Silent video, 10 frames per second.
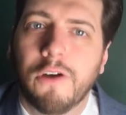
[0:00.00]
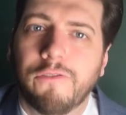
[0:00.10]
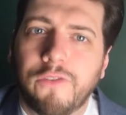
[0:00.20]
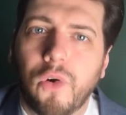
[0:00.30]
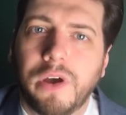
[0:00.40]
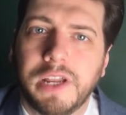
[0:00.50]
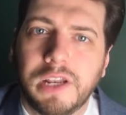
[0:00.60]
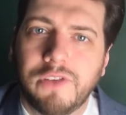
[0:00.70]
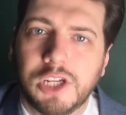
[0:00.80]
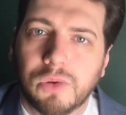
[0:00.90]
for an
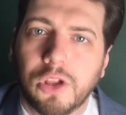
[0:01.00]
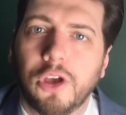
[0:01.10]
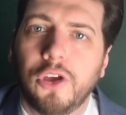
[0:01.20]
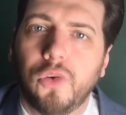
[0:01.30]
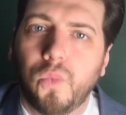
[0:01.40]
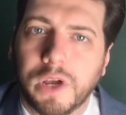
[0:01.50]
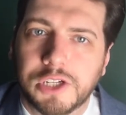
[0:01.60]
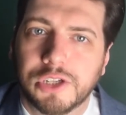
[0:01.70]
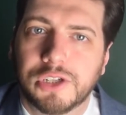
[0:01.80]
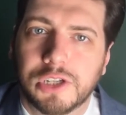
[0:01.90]
individual who
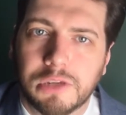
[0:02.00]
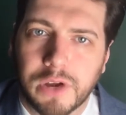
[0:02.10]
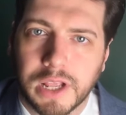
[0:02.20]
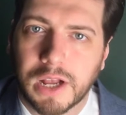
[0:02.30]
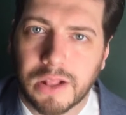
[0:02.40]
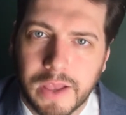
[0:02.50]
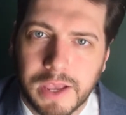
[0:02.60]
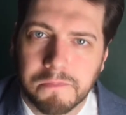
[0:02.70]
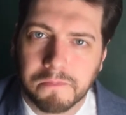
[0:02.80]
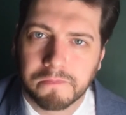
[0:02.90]
wishes to bring a
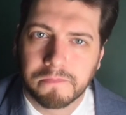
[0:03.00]
claim.